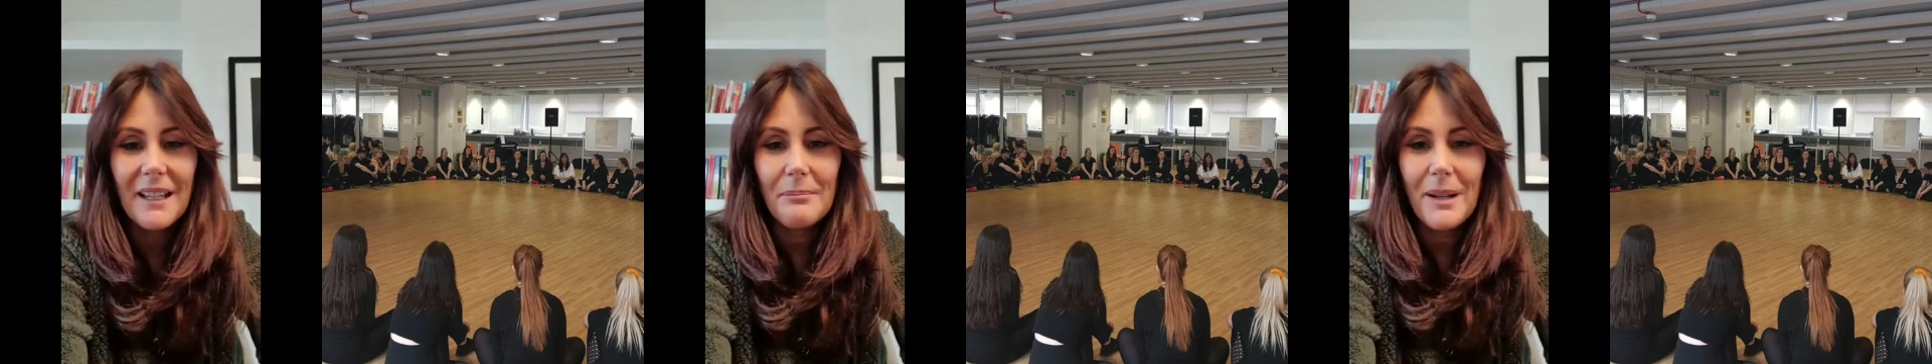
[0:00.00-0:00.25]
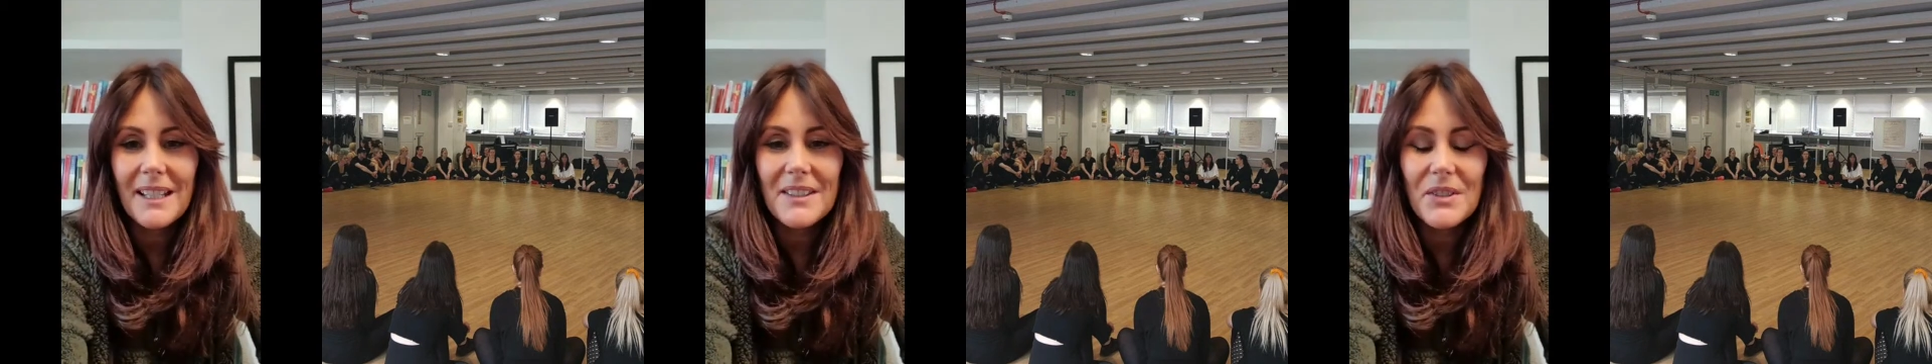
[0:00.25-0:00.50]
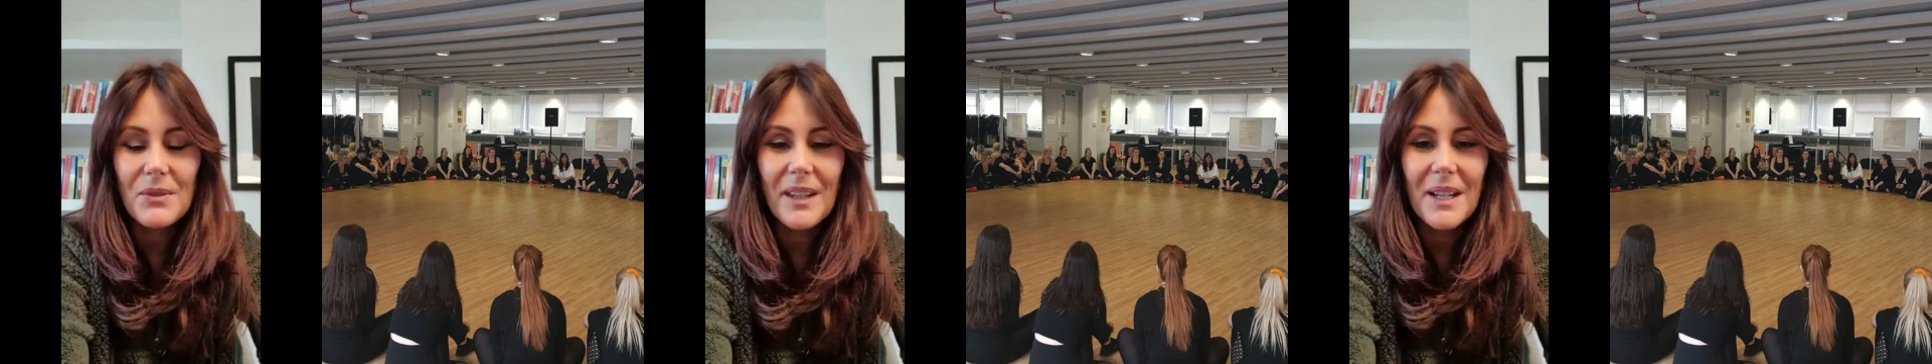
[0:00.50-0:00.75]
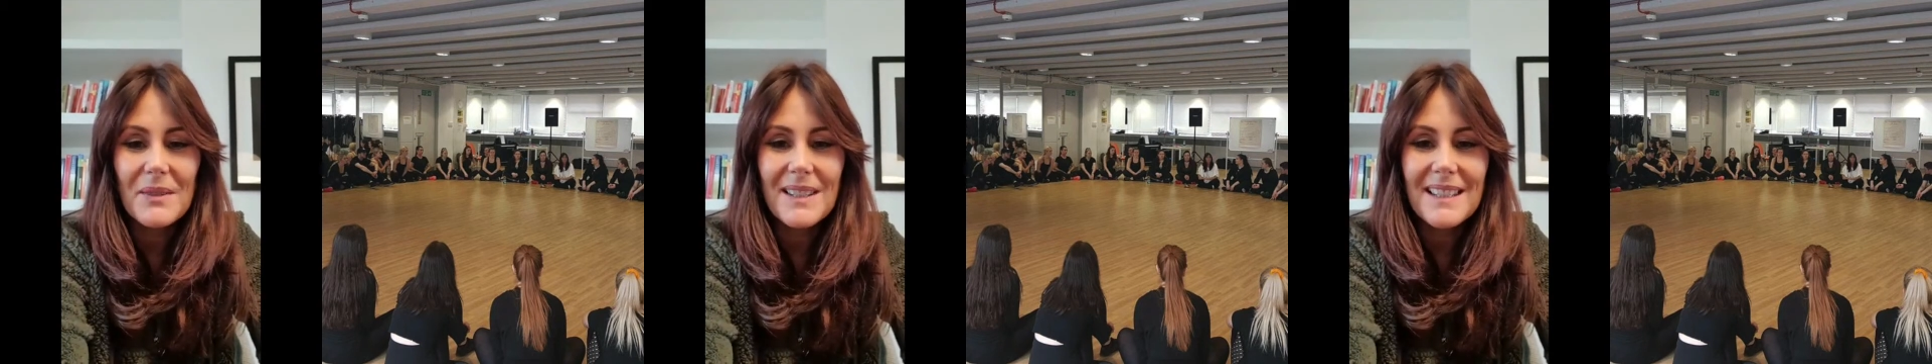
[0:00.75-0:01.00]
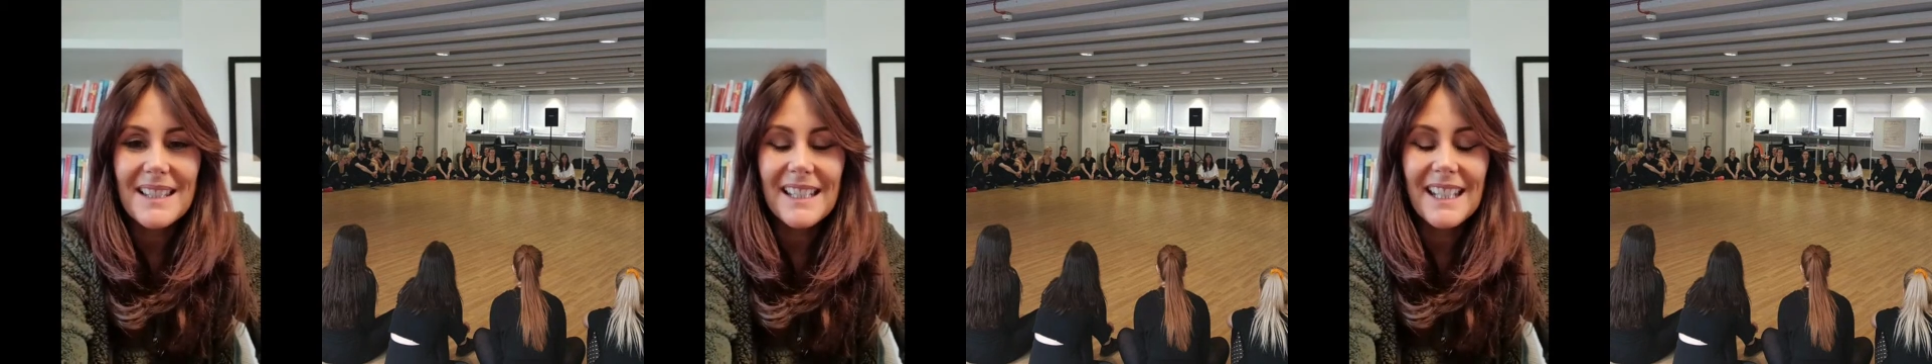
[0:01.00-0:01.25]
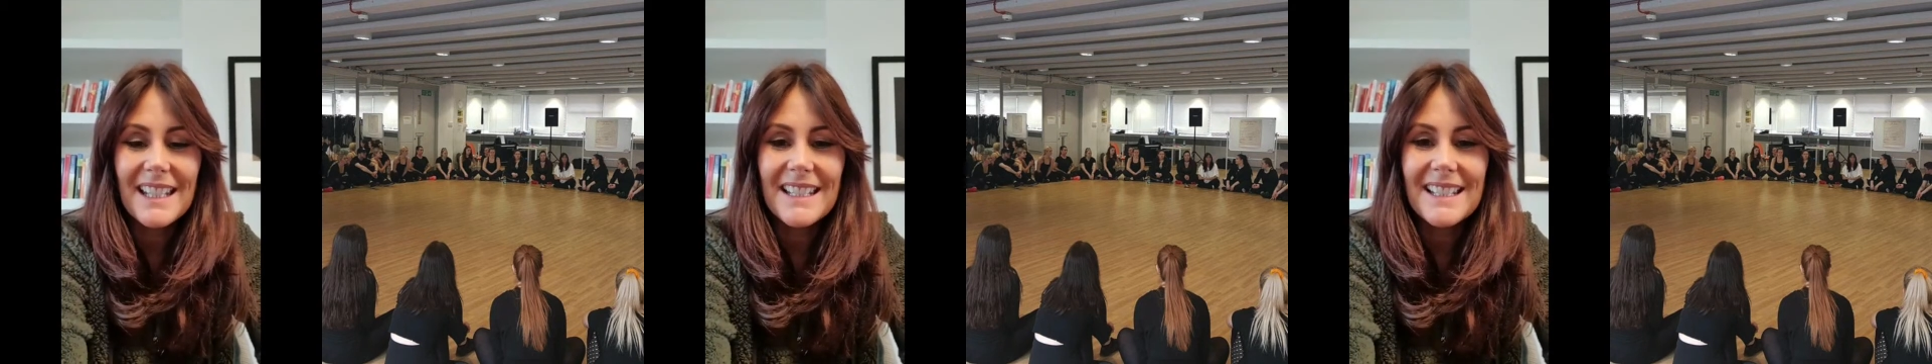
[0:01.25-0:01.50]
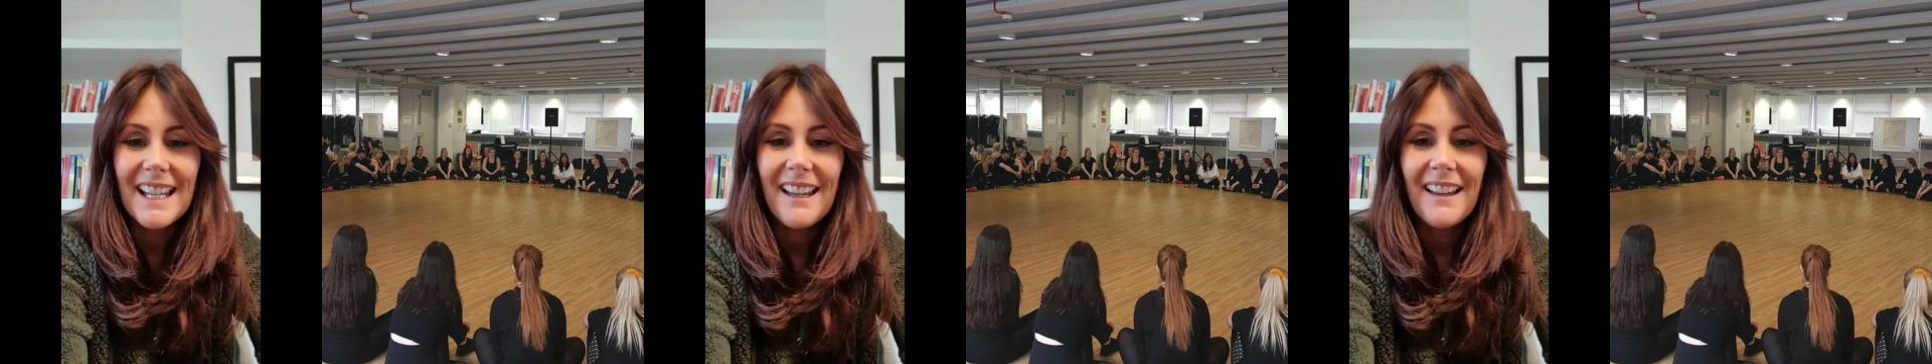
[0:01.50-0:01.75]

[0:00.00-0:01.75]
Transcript: back in 2008.